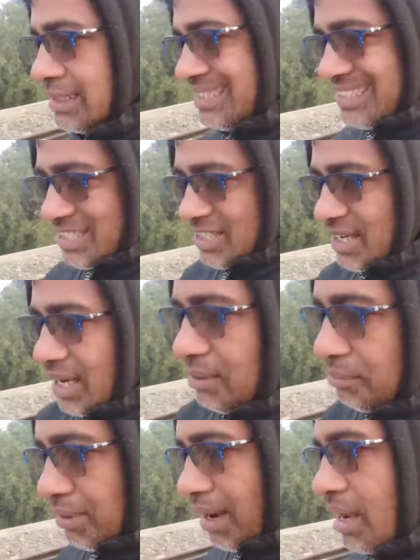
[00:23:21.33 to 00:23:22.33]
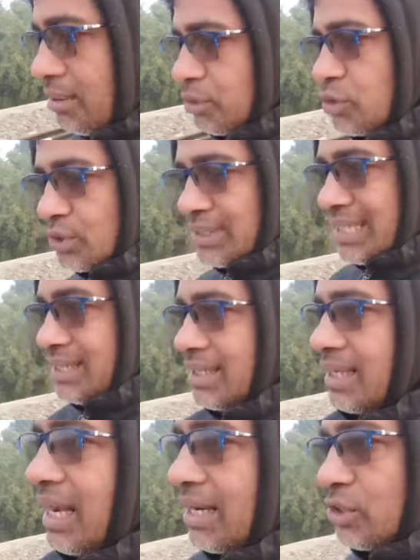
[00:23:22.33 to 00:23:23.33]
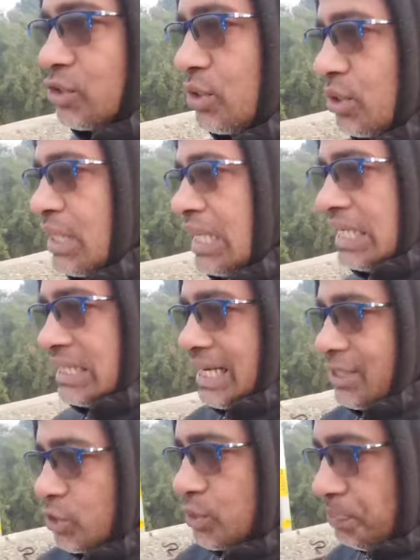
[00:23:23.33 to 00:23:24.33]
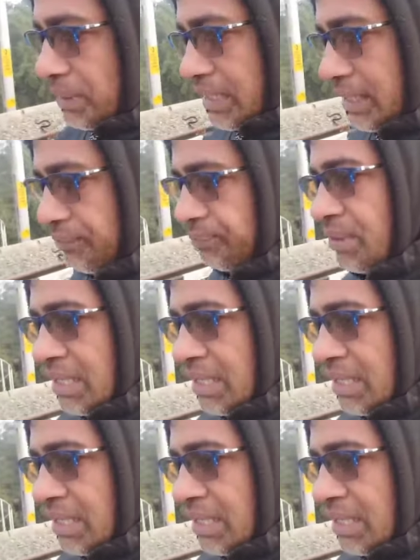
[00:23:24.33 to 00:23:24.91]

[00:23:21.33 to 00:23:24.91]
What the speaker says: This time I am also thinking and also trying to speaking.